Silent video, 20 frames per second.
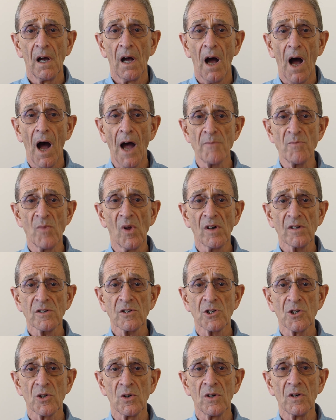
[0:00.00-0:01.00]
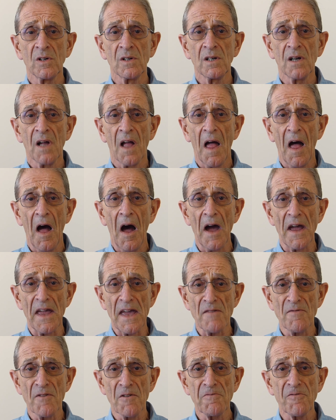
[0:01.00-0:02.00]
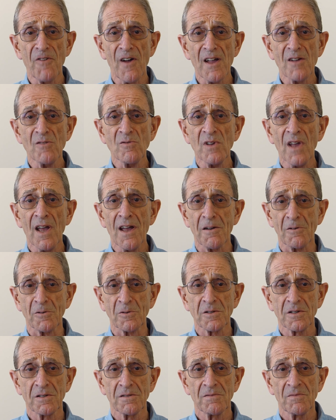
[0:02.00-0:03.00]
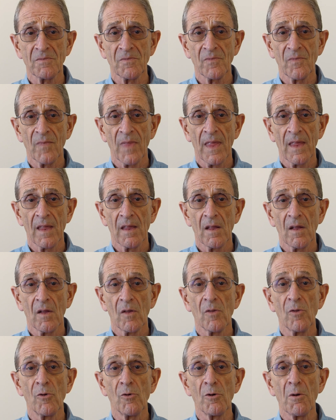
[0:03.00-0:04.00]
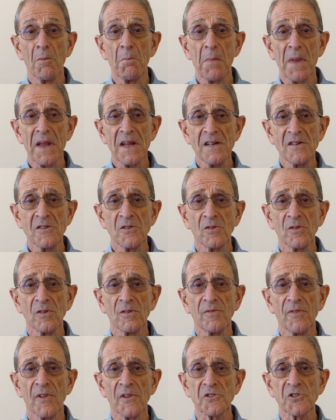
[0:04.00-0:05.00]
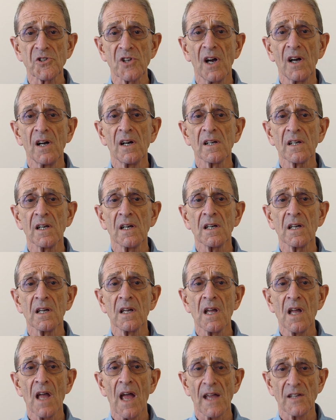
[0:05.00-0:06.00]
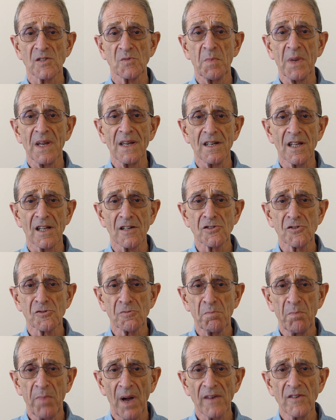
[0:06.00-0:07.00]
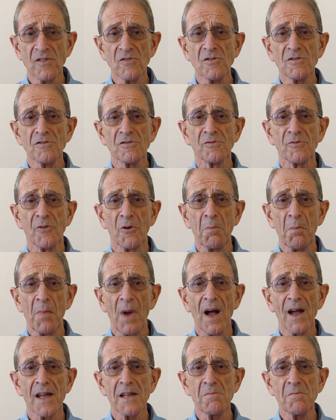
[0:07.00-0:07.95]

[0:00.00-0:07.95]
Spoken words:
I'm not sure I ever found out. The remainder of the saga has been expunged from my